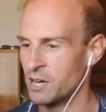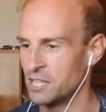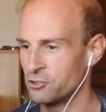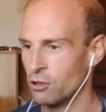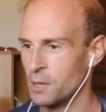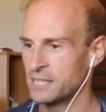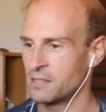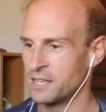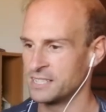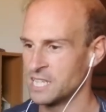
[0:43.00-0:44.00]
when I told that
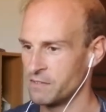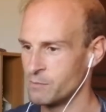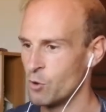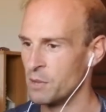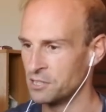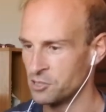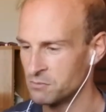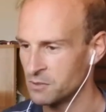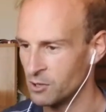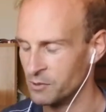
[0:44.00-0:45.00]
things have a
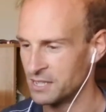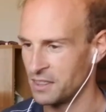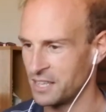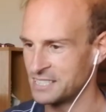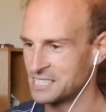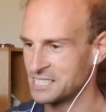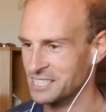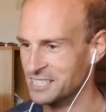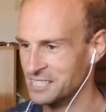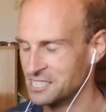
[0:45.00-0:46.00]
momentum, when things
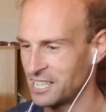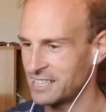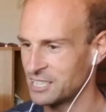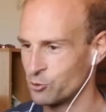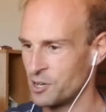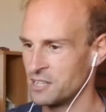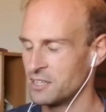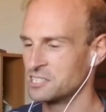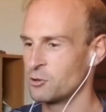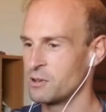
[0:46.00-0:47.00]
hit, it's like a train
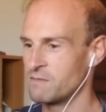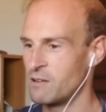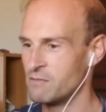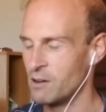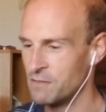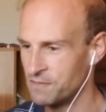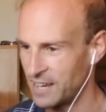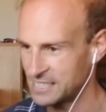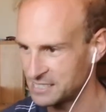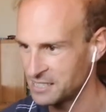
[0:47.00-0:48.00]
that's going very, very
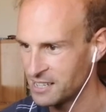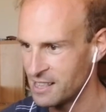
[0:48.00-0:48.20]
fast,